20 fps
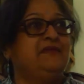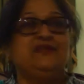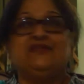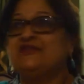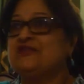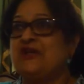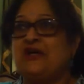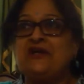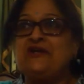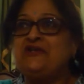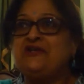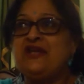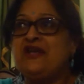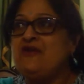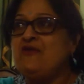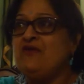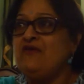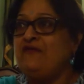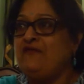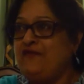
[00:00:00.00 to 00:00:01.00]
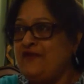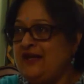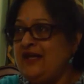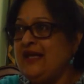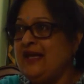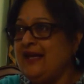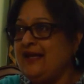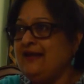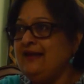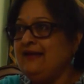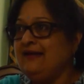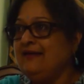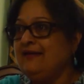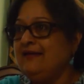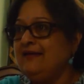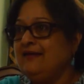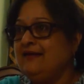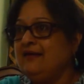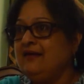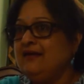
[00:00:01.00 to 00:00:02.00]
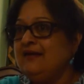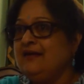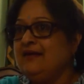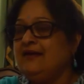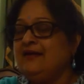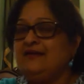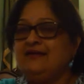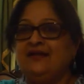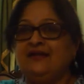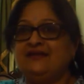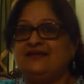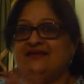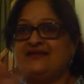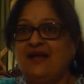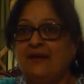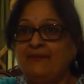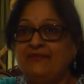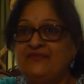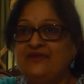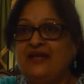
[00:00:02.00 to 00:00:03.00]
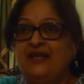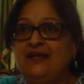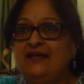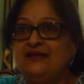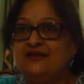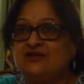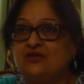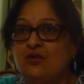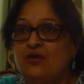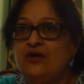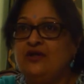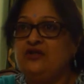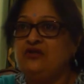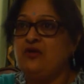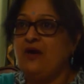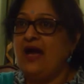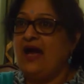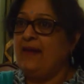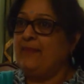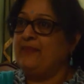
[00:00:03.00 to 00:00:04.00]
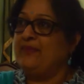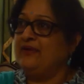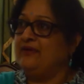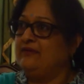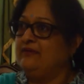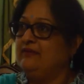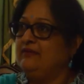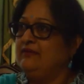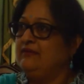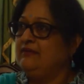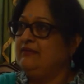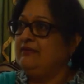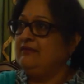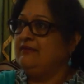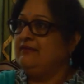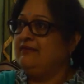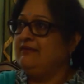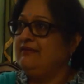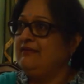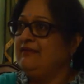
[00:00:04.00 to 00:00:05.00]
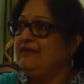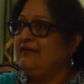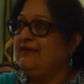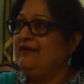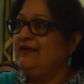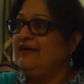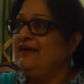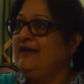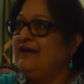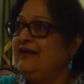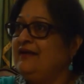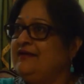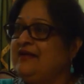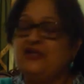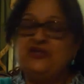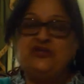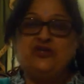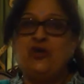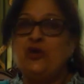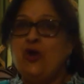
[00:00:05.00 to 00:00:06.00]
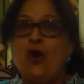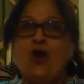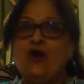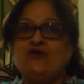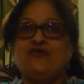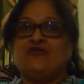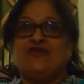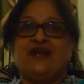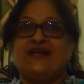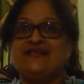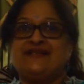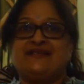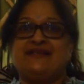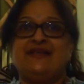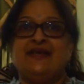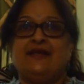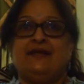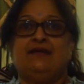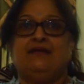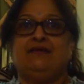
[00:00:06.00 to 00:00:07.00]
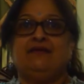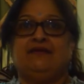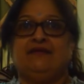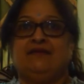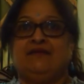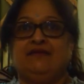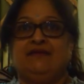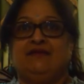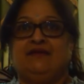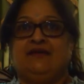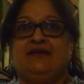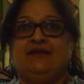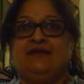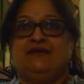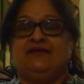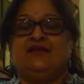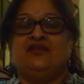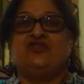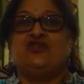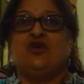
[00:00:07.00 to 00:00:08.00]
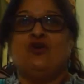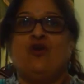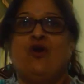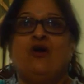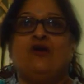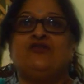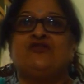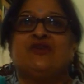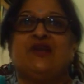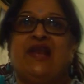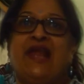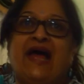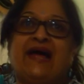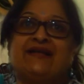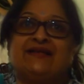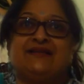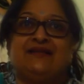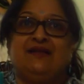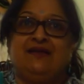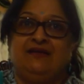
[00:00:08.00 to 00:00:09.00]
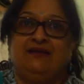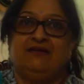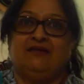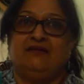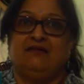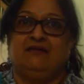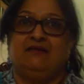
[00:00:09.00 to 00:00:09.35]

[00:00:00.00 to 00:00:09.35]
This continual feeling that something is going to happen, that you're not resting, that you're not relaxing.